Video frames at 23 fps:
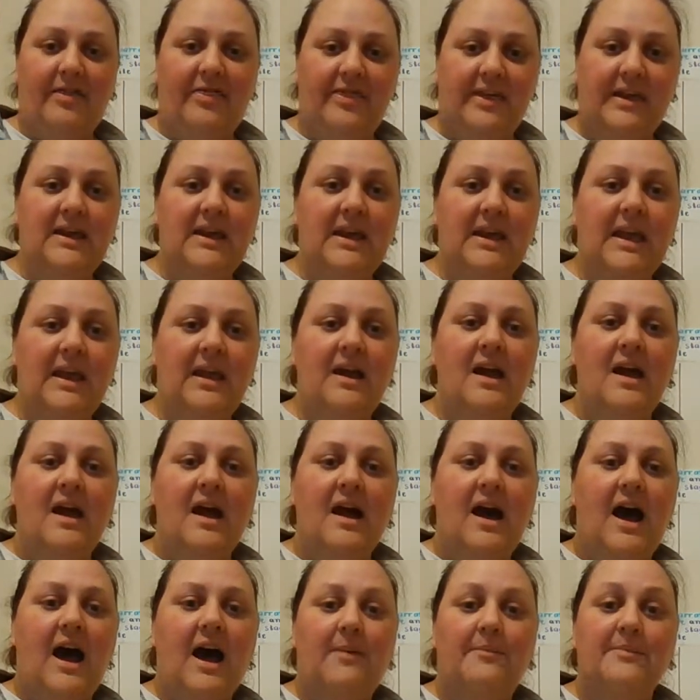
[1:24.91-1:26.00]
thinking.
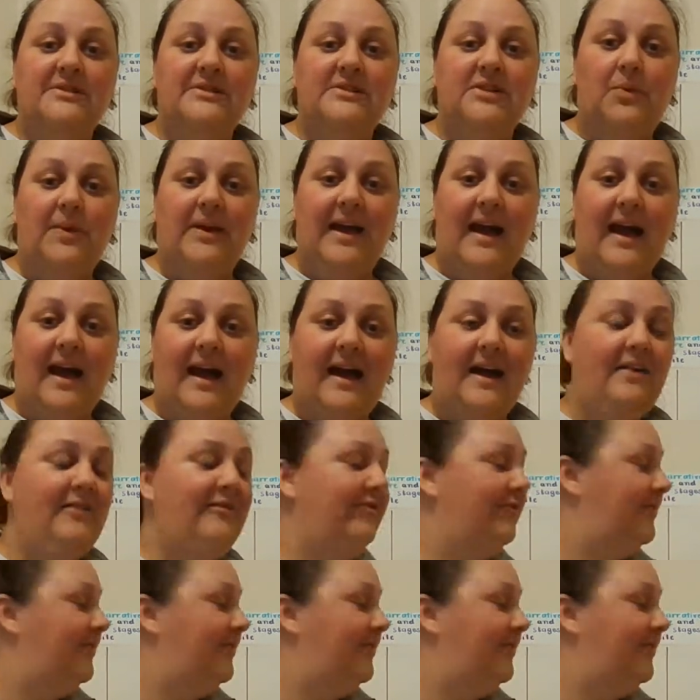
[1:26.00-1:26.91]
So we have